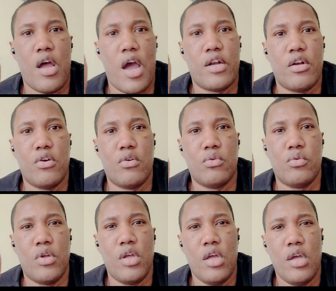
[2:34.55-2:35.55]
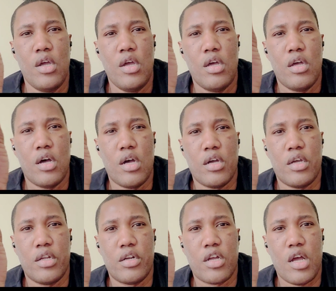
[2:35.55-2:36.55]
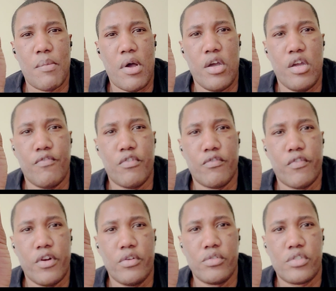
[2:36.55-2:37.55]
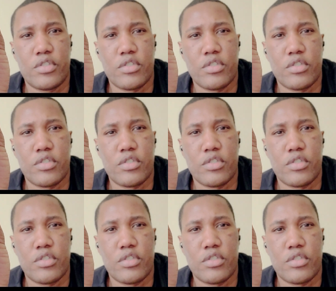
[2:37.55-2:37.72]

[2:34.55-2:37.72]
I know it'll come out in reverse,